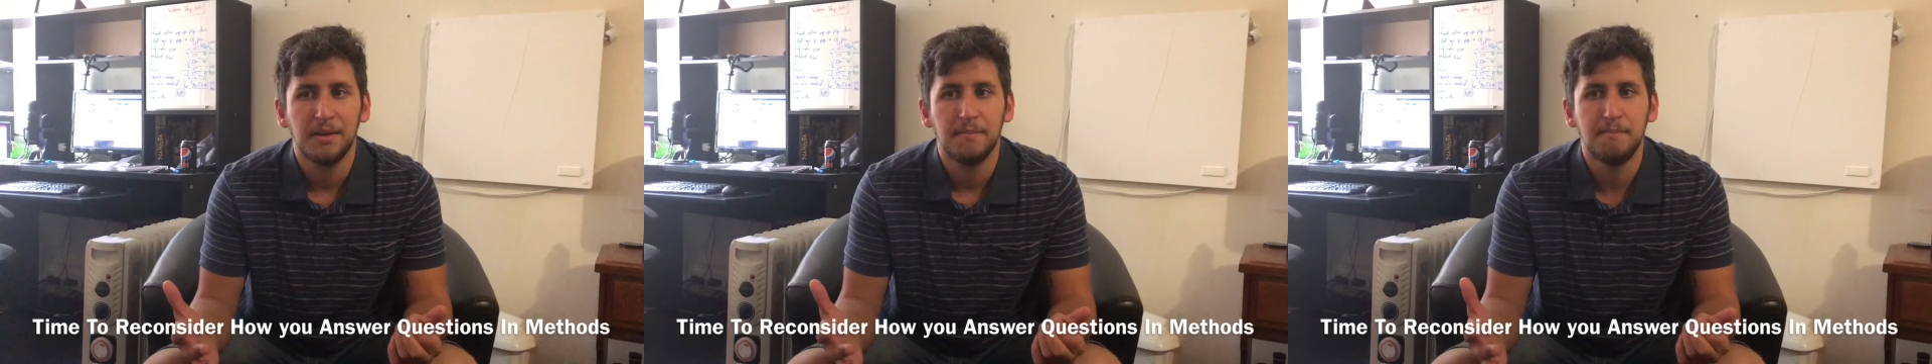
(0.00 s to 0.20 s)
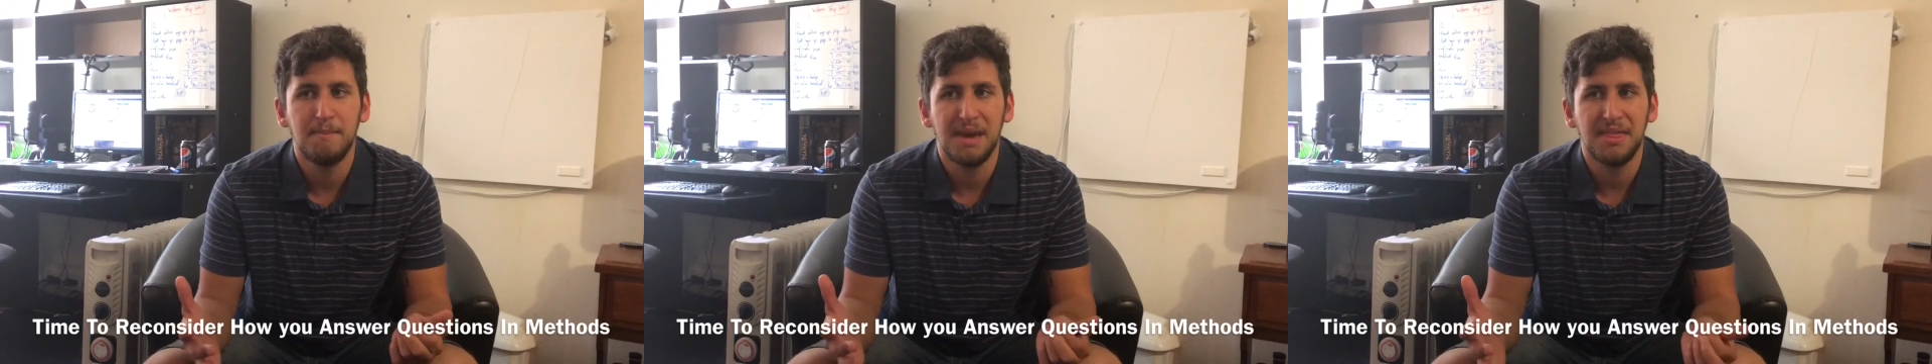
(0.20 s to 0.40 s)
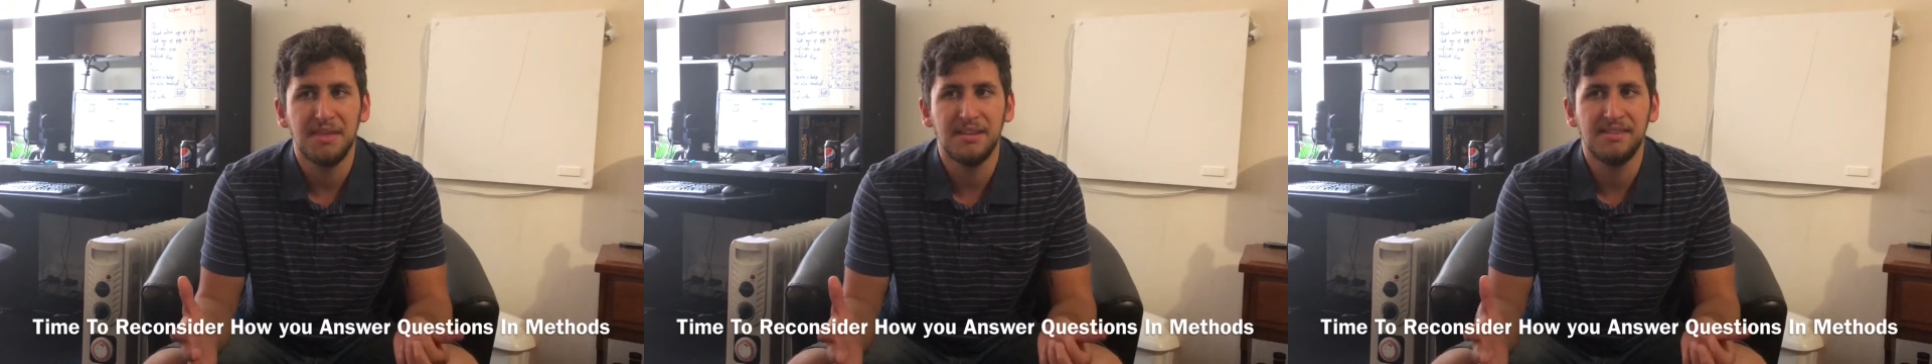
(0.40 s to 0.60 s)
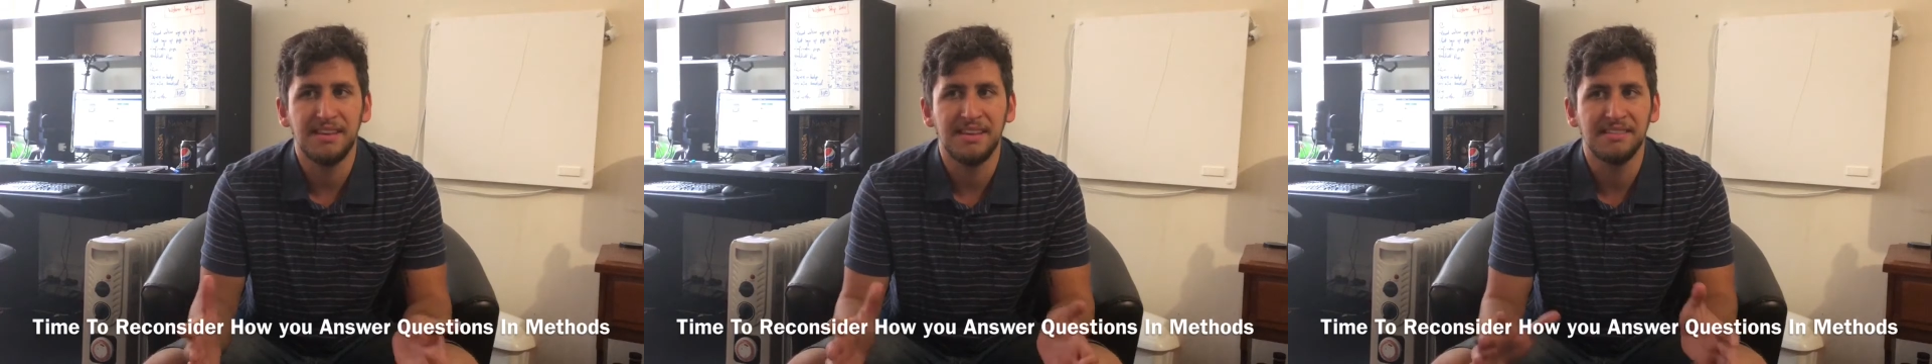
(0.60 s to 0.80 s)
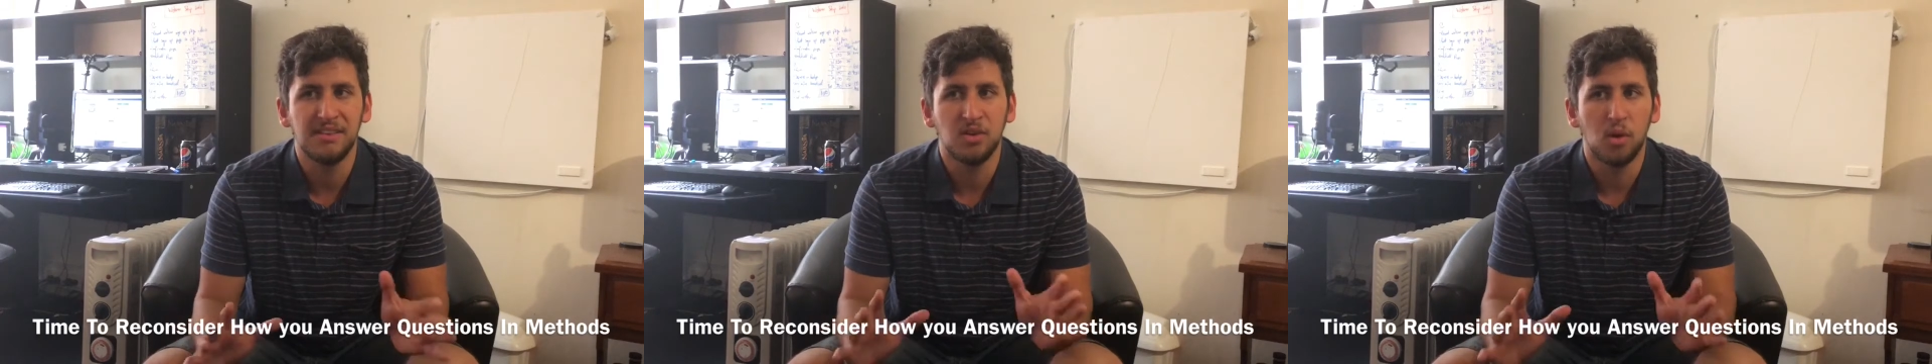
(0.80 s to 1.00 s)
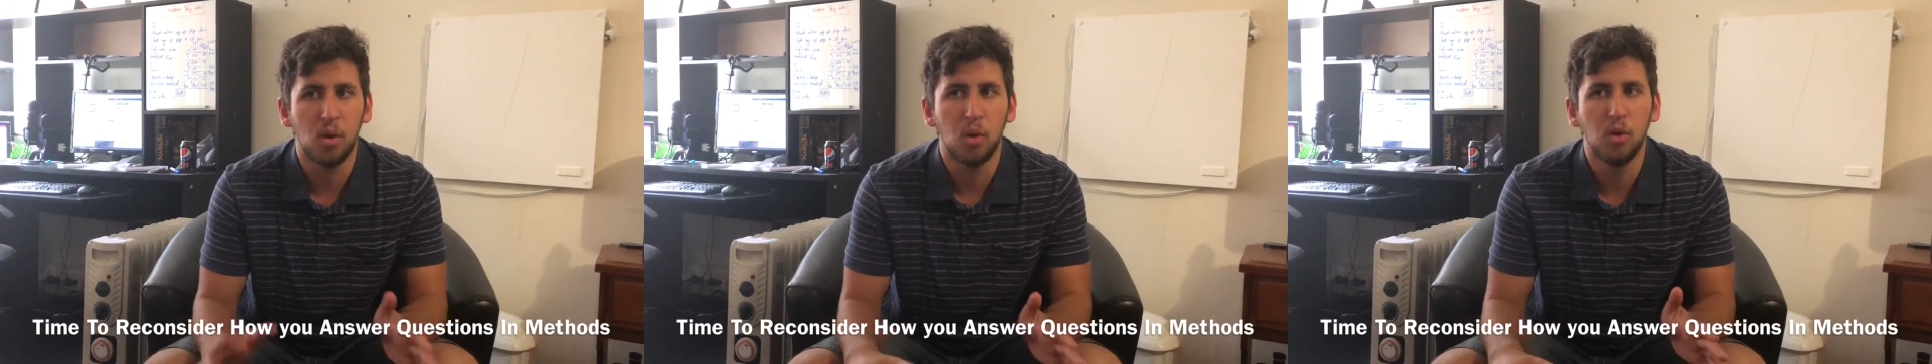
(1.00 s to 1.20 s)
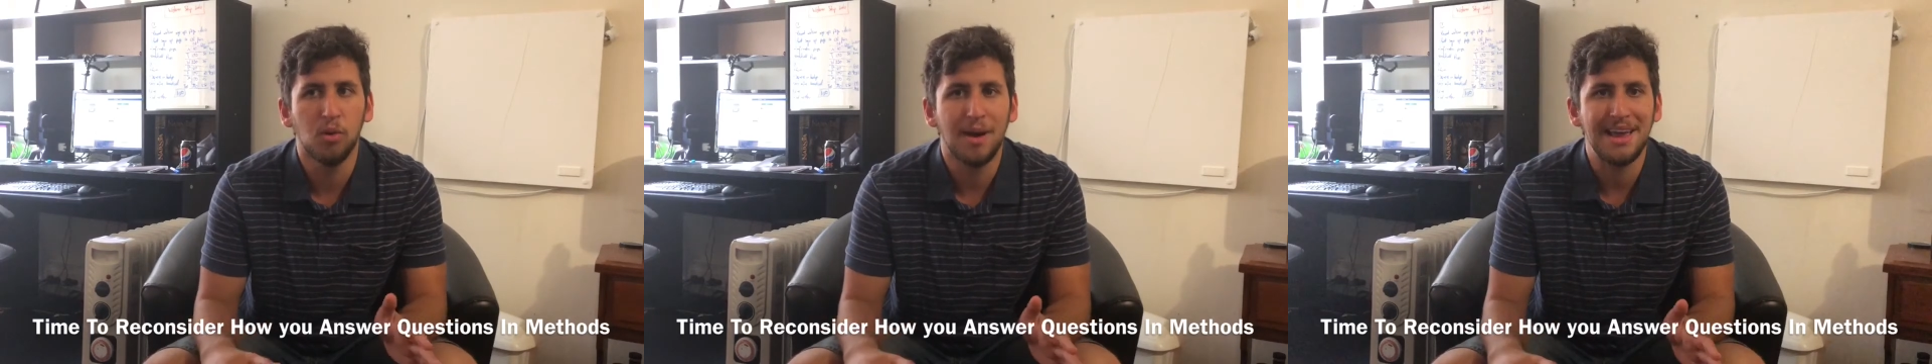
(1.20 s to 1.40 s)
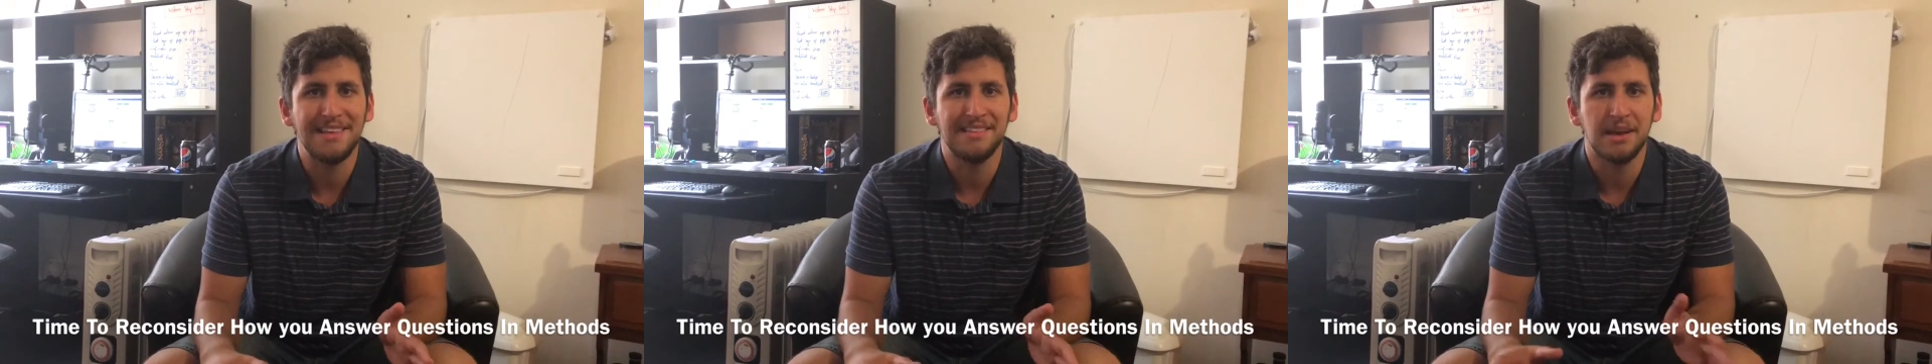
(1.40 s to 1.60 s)
methods isn't
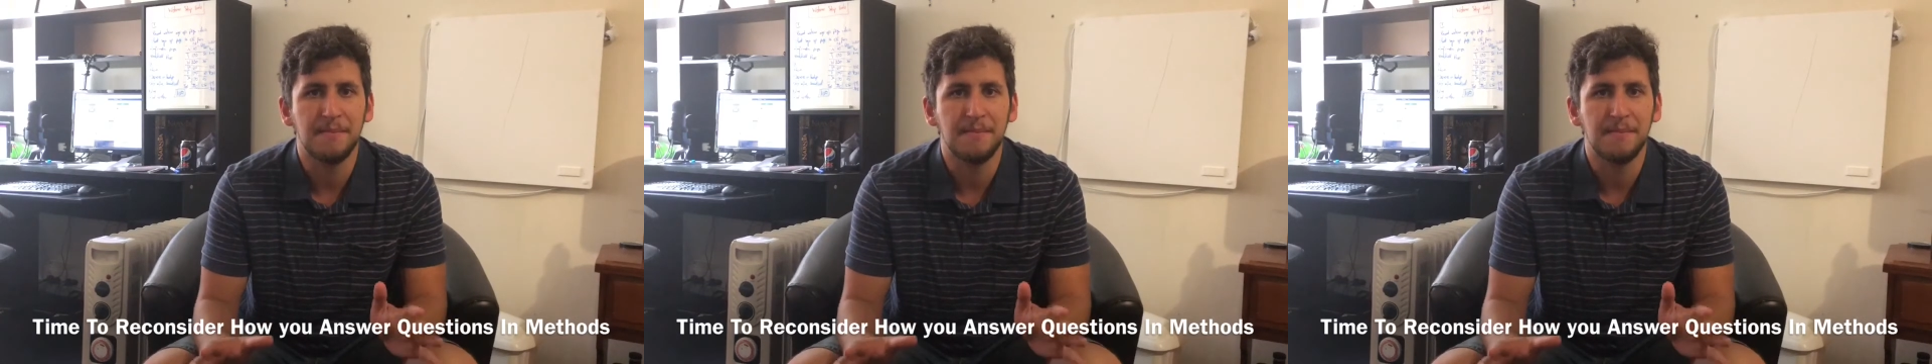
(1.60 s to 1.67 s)
always